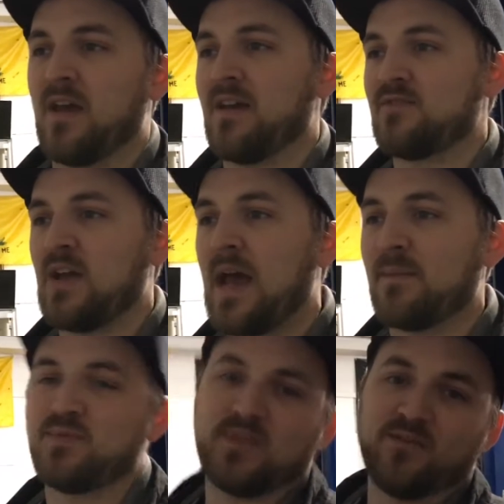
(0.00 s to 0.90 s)

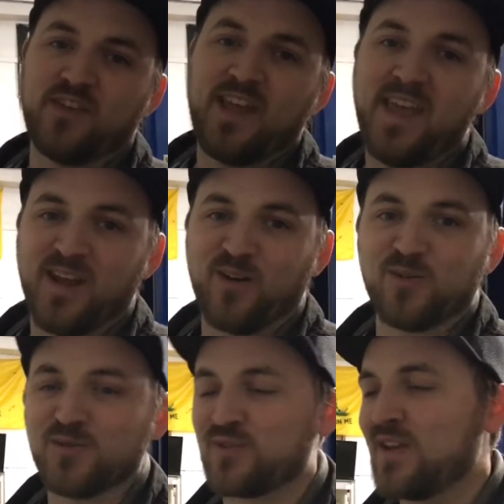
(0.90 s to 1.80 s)
types of
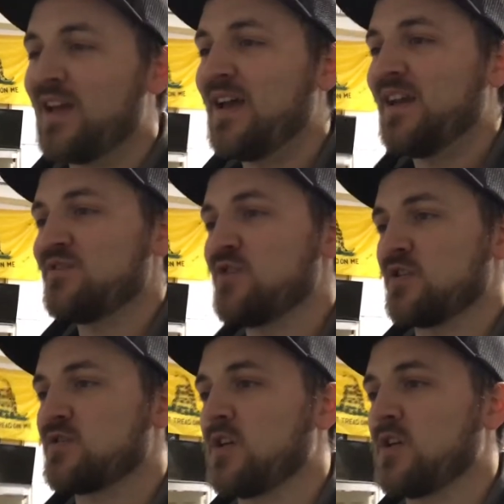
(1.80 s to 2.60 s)
vehicles just